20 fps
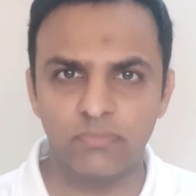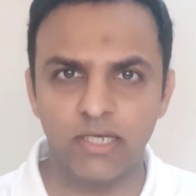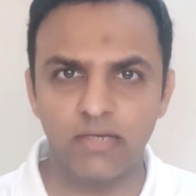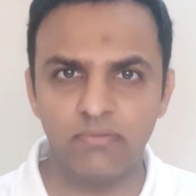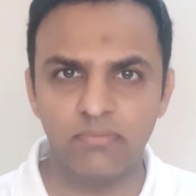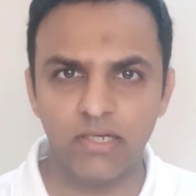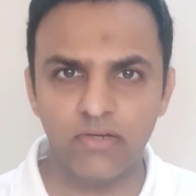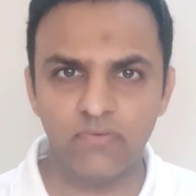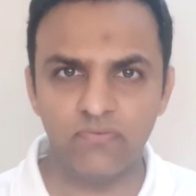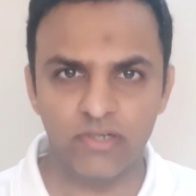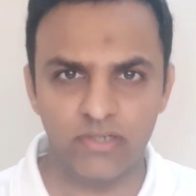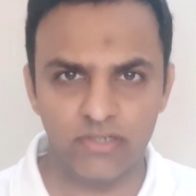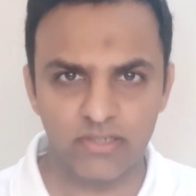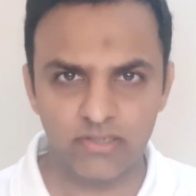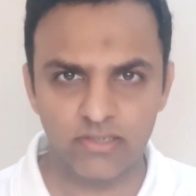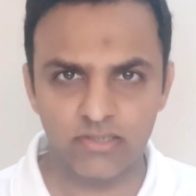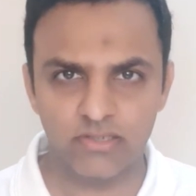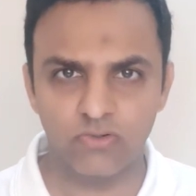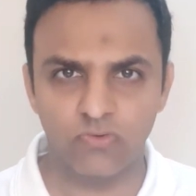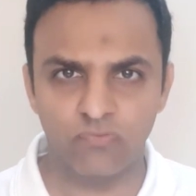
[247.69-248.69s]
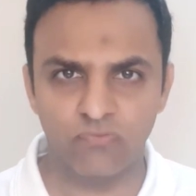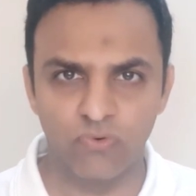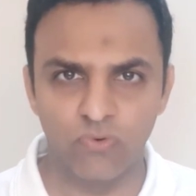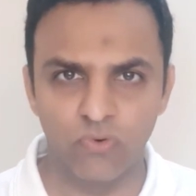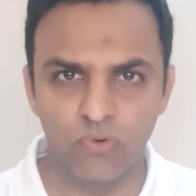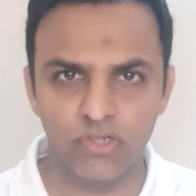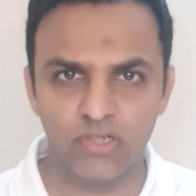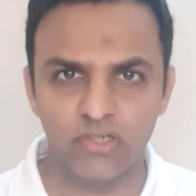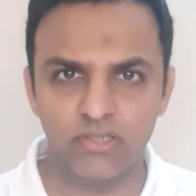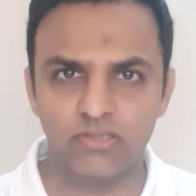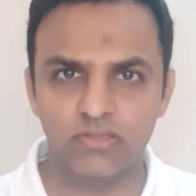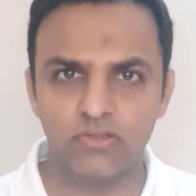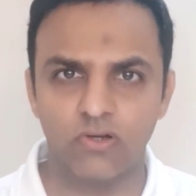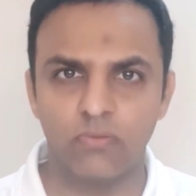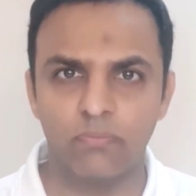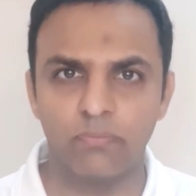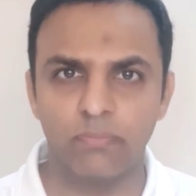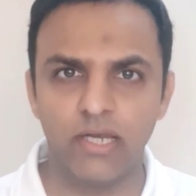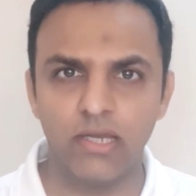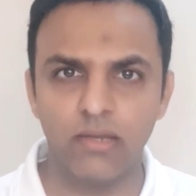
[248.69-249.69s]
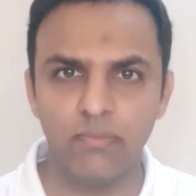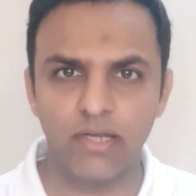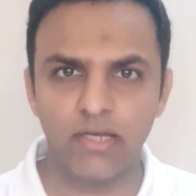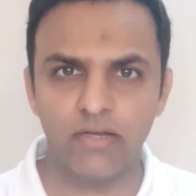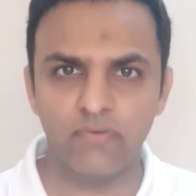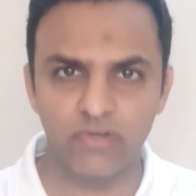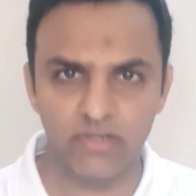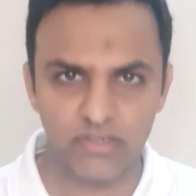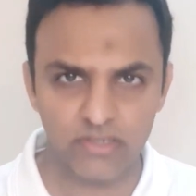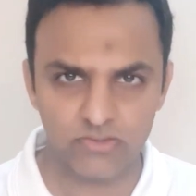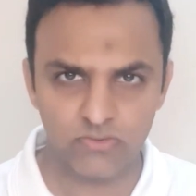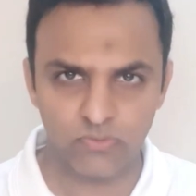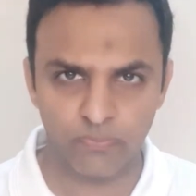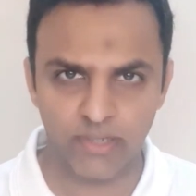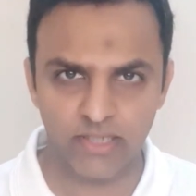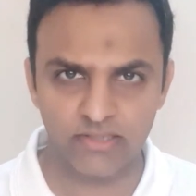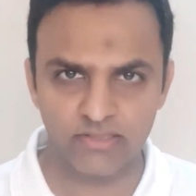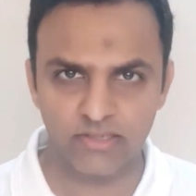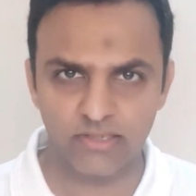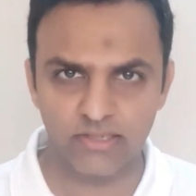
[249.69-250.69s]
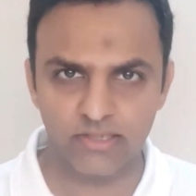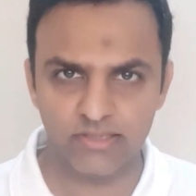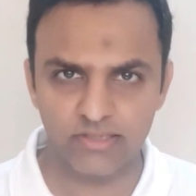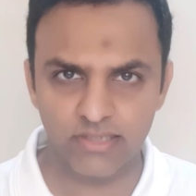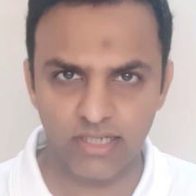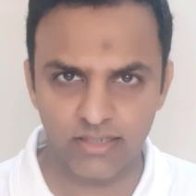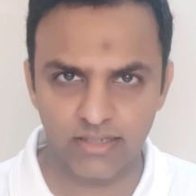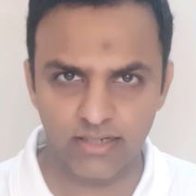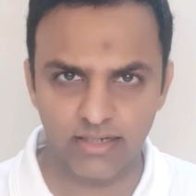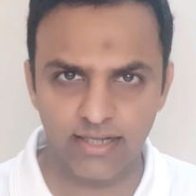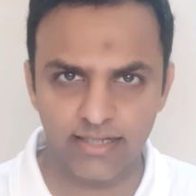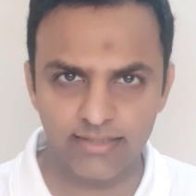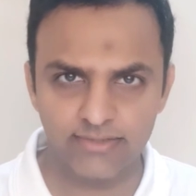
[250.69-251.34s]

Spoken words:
many vitreous floaters or many vitreous opacities that are